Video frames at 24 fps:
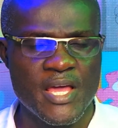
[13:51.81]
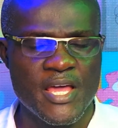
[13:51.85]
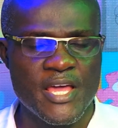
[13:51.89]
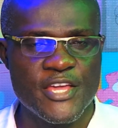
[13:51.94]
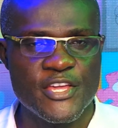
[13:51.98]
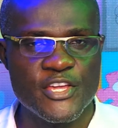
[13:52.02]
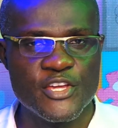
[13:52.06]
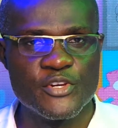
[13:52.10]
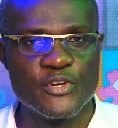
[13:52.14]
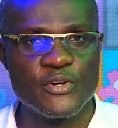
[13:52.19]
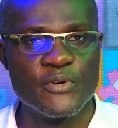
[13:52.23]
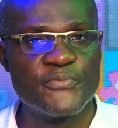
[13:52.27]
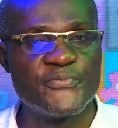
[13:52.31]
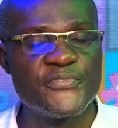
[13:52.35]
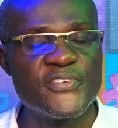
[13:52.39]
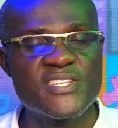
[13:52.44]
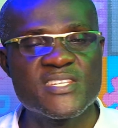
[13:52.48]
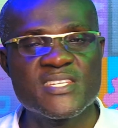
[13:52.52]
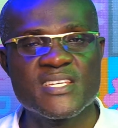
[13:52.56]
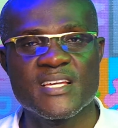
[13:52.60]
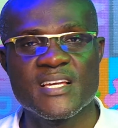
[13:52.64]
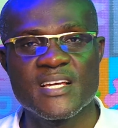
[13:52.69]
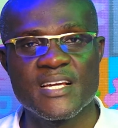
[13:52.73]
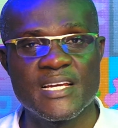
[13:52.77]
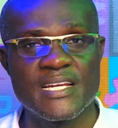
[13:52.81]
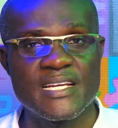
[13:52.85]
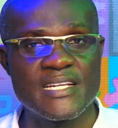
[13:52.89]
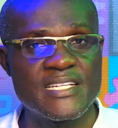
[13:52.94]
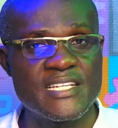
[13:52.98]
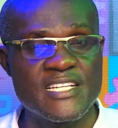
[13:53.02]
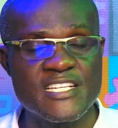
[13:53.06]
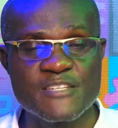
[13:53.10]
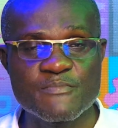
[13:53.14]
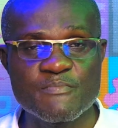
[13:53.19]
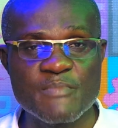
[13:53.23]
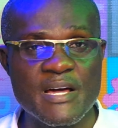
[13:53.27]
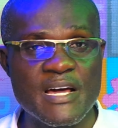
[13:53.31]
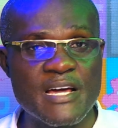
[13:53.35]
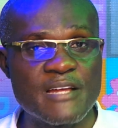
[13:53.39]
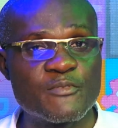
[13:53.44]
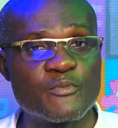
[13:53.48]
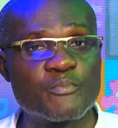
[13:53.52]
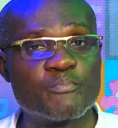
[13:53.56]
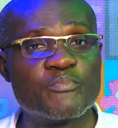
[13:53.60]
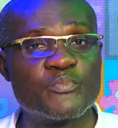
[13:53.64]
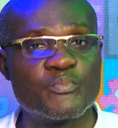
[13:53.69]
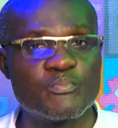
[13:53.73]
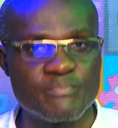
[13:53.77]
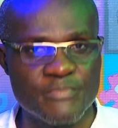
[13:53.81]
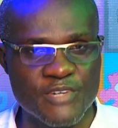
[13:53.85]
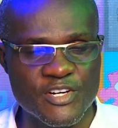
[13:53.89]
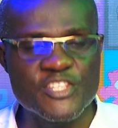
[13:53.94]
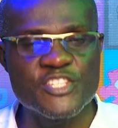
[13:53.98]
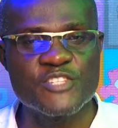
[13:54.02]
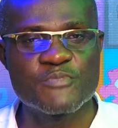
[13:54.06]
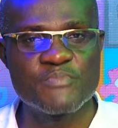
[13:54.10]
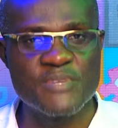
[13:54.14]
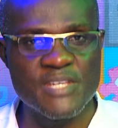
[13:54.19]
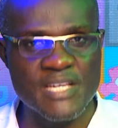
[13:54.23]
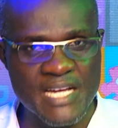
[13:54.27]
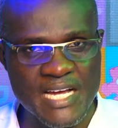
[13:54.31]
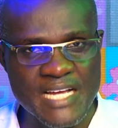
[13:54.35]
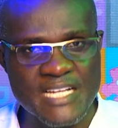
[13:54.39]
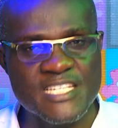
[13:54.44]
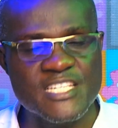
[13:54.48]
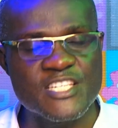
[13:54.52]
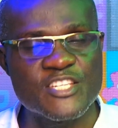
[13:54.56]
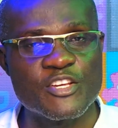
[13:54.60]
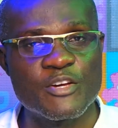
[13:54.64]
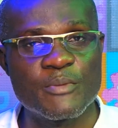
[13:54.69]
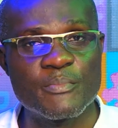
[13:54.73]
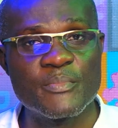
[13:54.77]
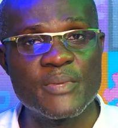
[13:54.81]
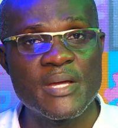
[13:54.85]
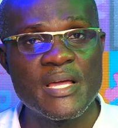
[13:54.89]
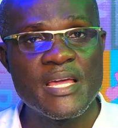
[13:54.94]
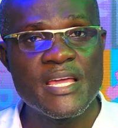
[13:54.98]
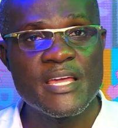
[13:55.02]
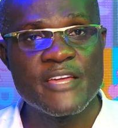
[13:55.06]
You know, physically, this man must be handsome.